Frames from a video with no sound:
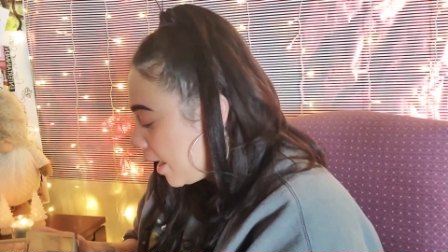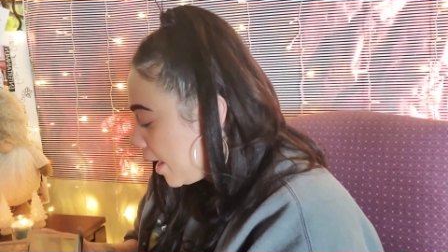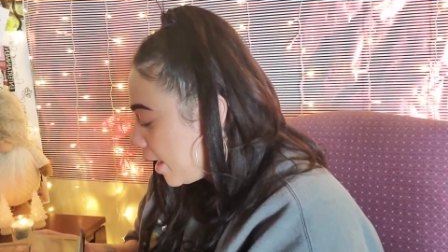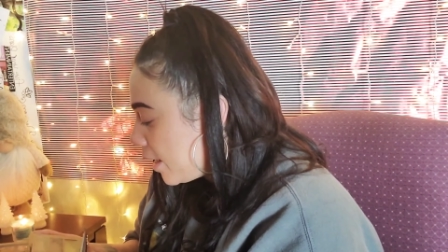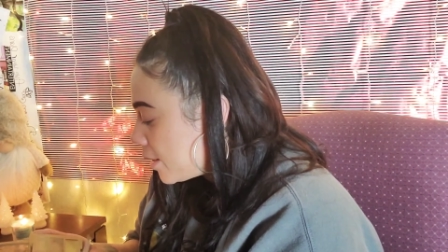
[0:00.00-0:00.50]

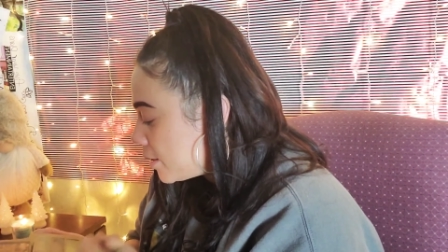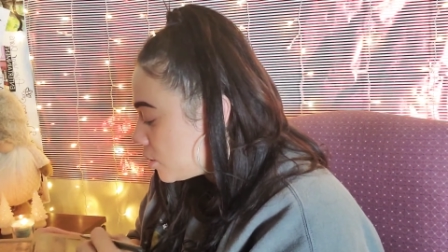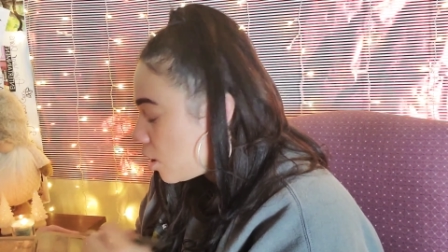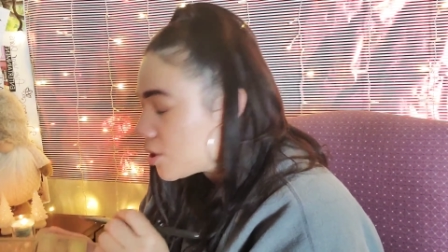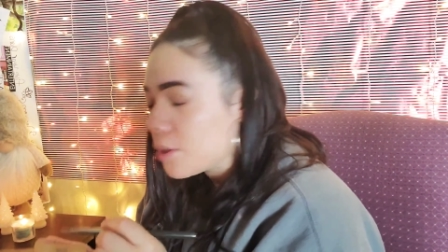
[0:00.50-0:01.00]

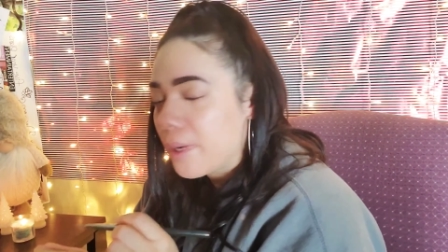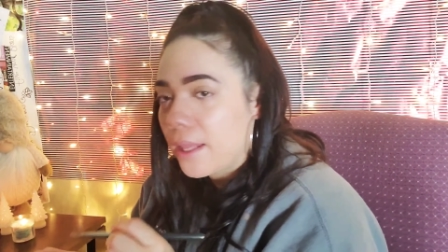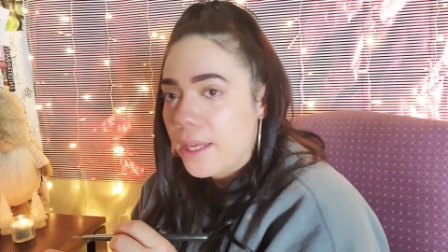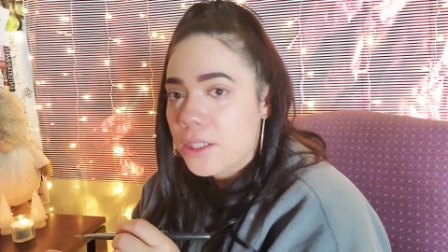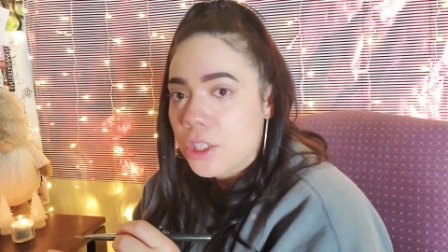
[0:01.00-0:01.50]
And also what I
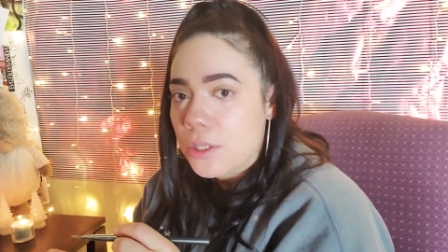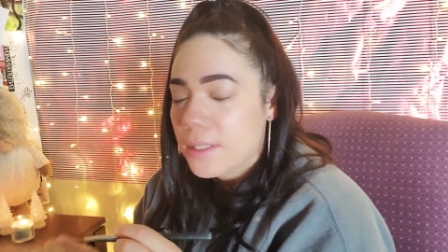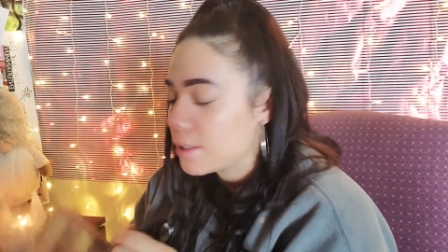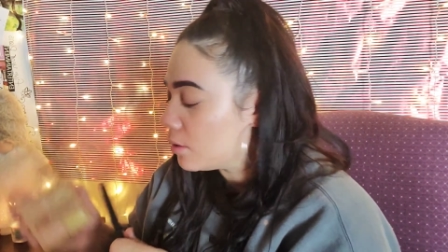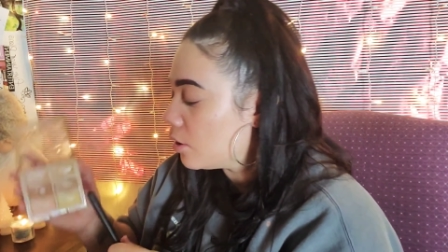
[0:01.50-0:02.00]
like to use
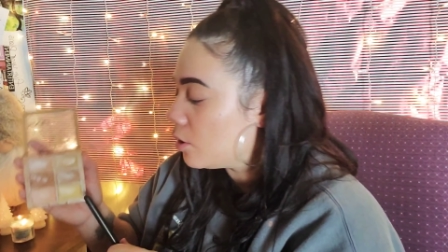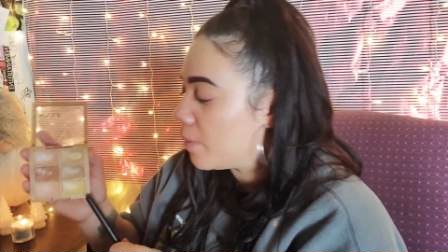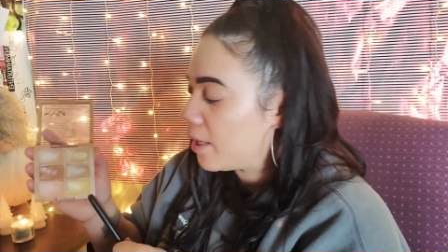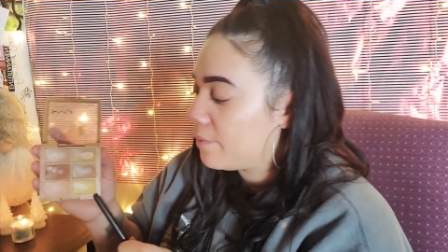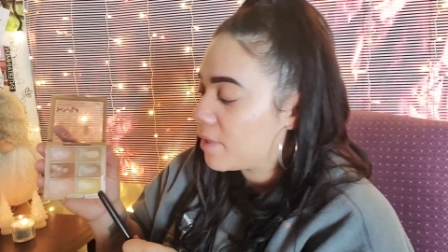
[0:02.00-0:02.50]
is a little
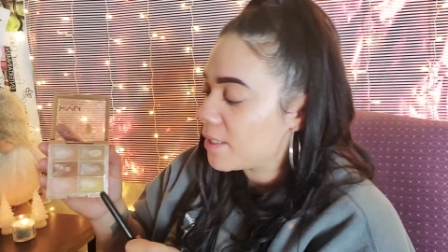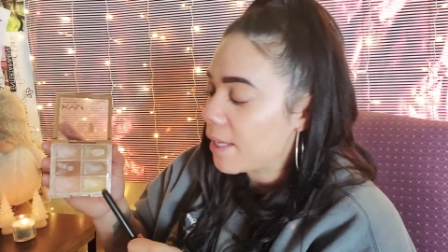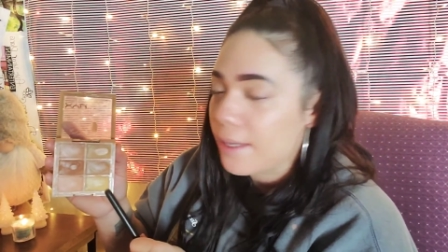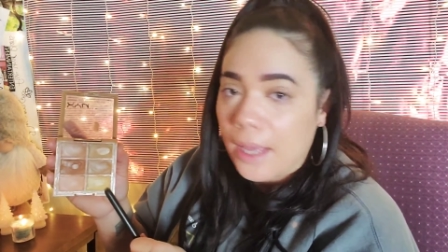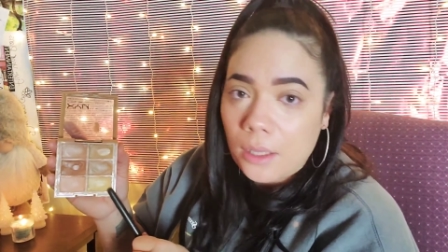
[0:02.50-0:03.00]
bit of this
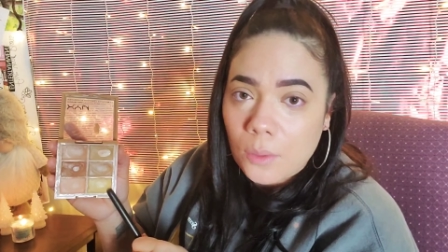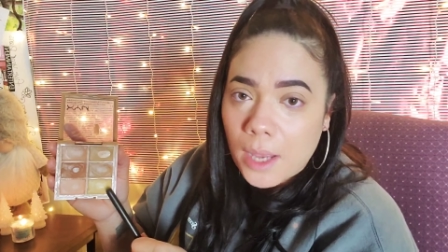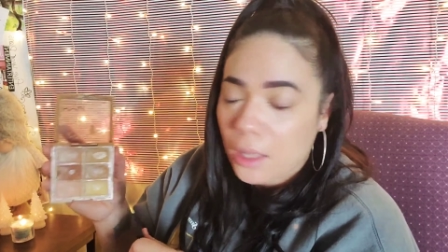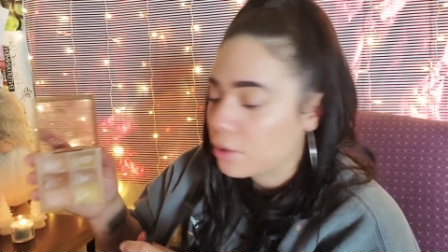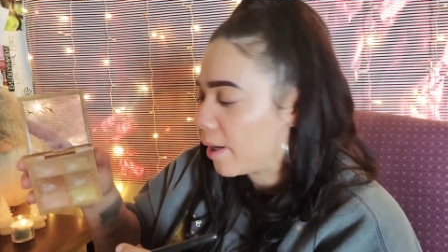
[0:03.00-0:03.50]
yellow
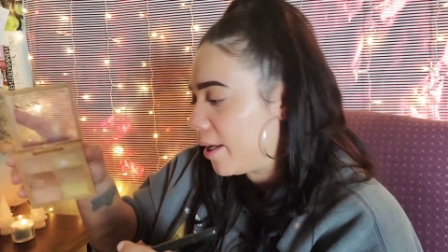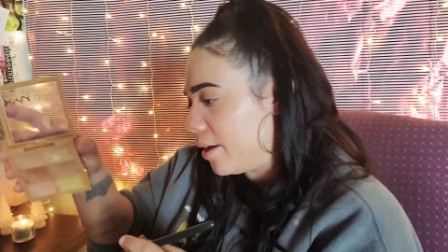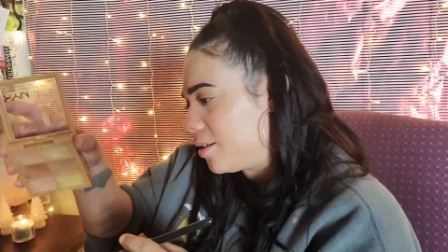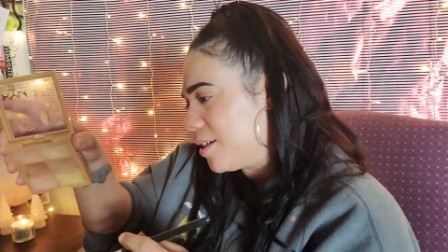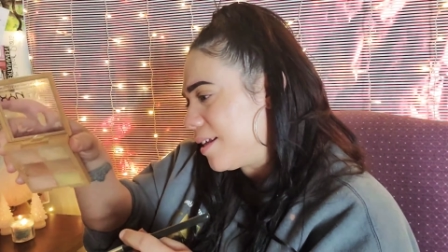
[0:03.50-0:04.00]
color right
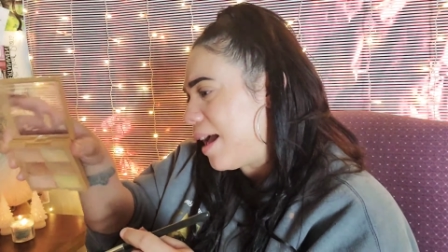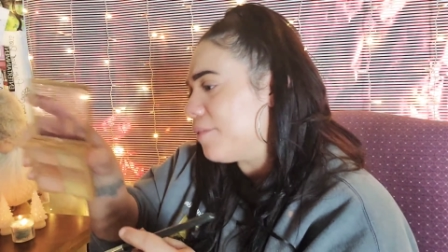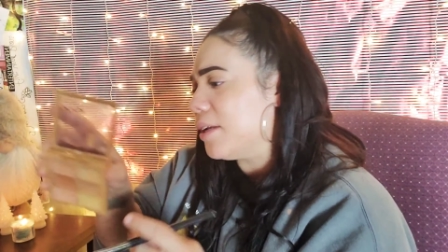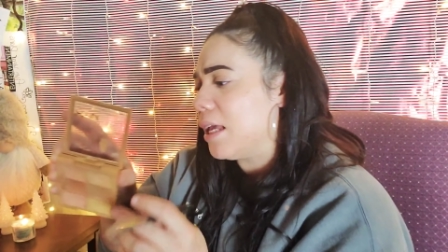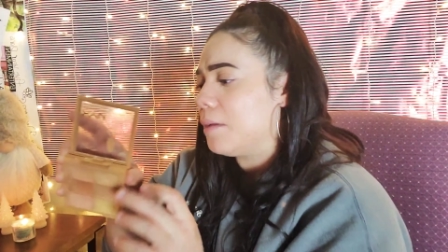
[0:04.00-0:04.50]
here. Does it have
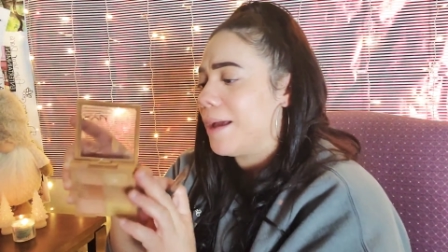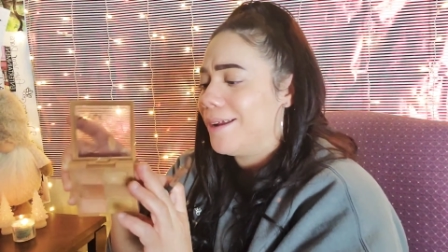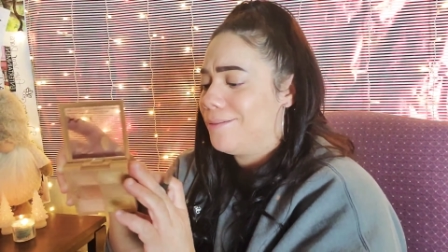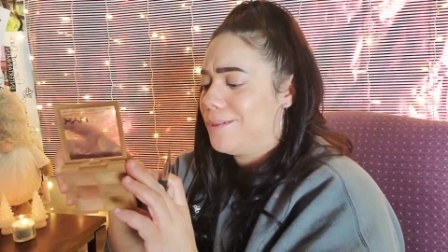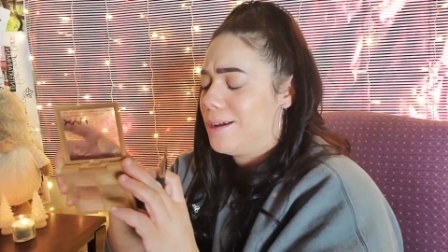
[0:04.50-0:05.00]
a name? I
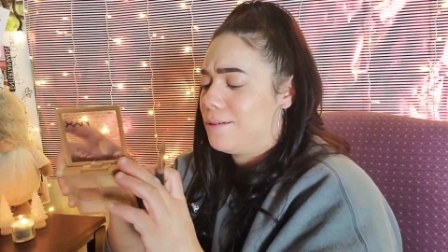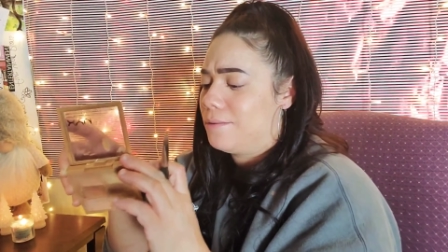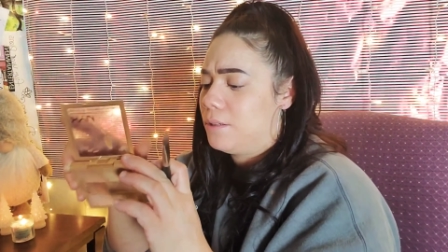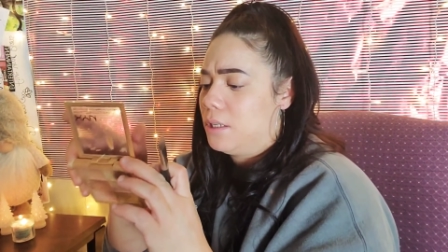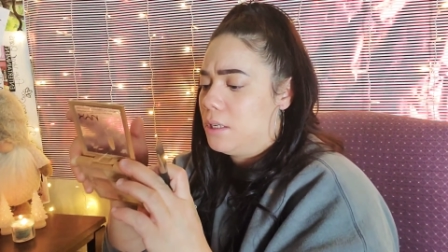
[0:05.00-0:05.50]
don't know.
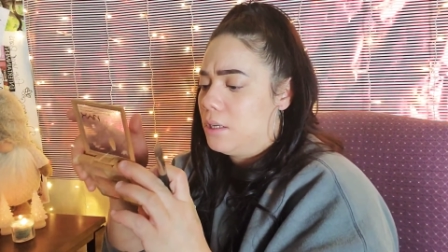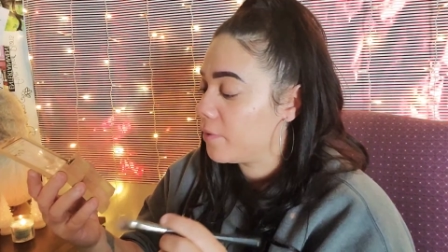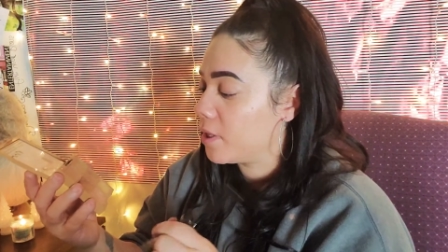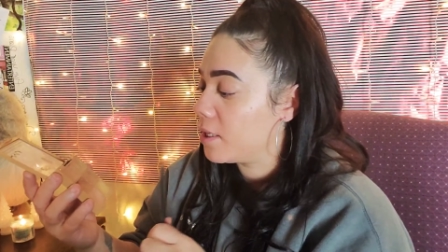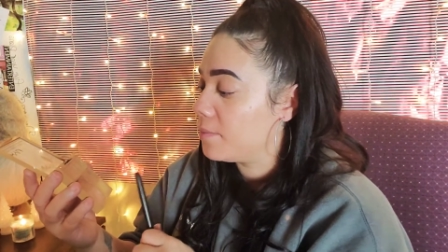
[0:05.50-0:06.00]

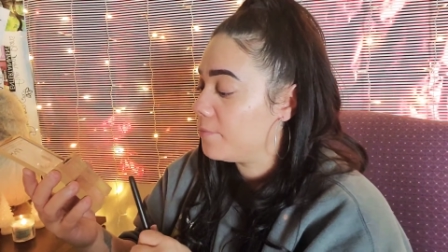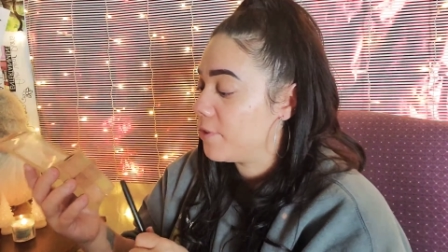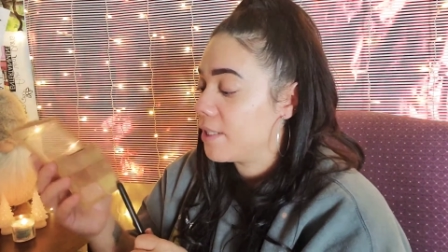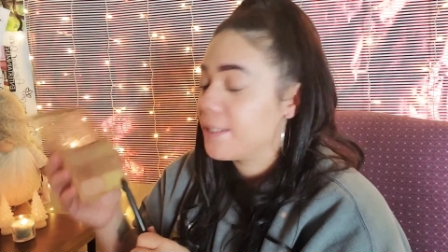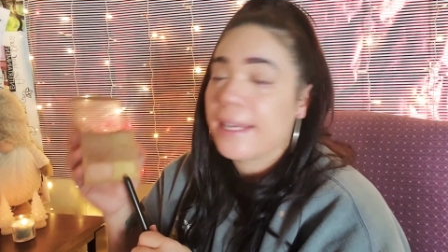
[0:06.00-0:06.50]
For
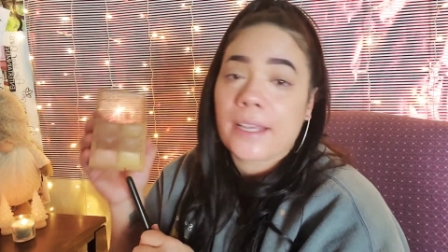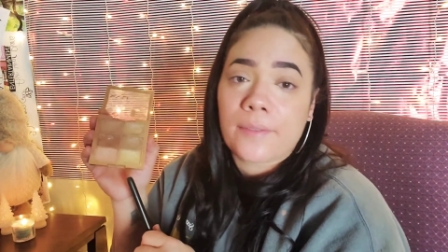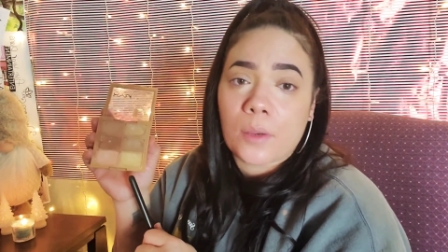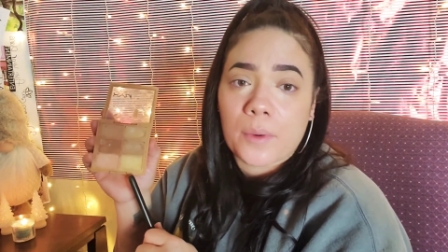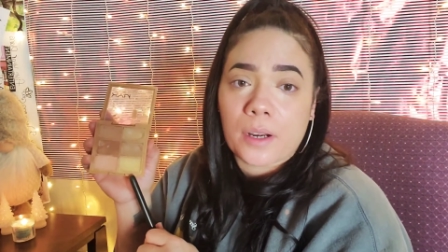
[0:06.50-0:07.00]
the sake of
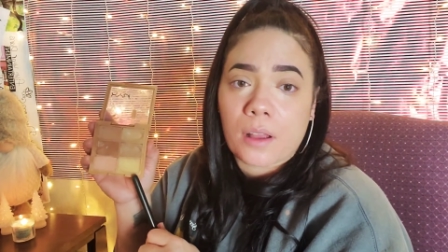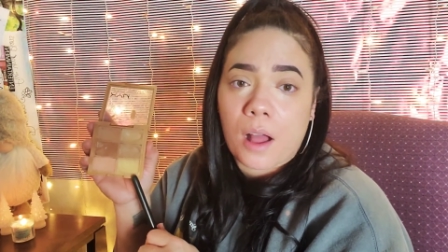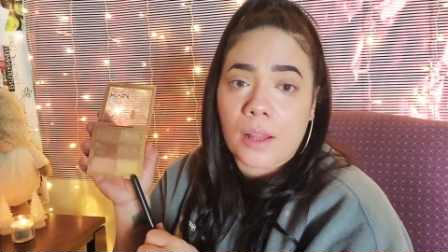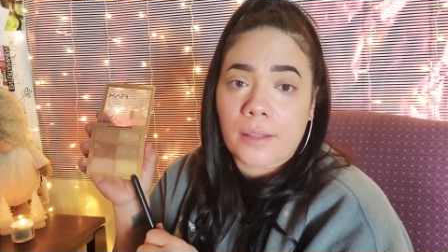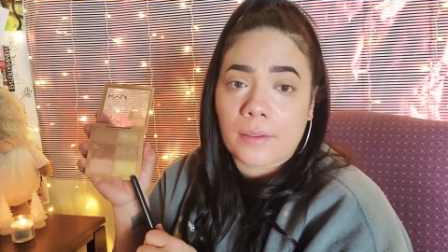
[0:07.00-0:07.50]
it, we're going to
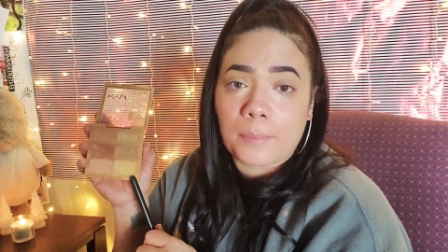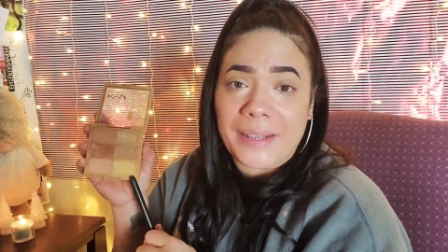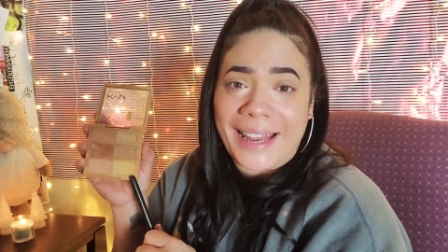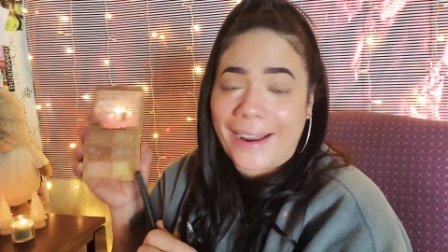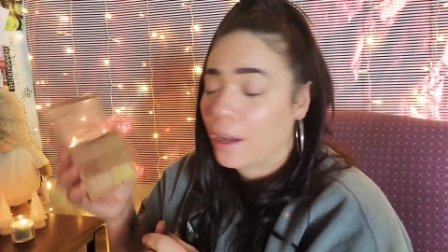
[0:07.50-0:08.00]
call it
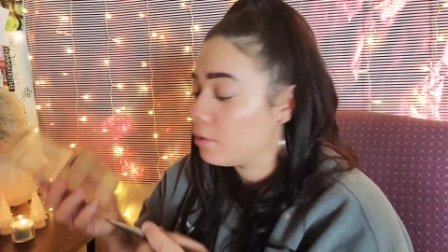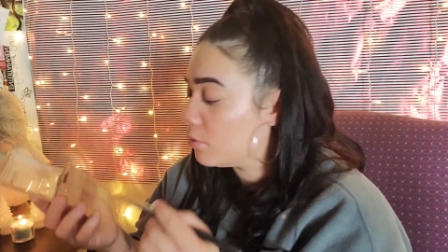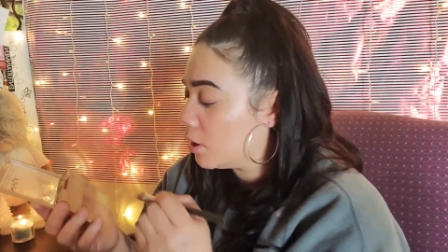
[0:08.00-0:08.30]
banana.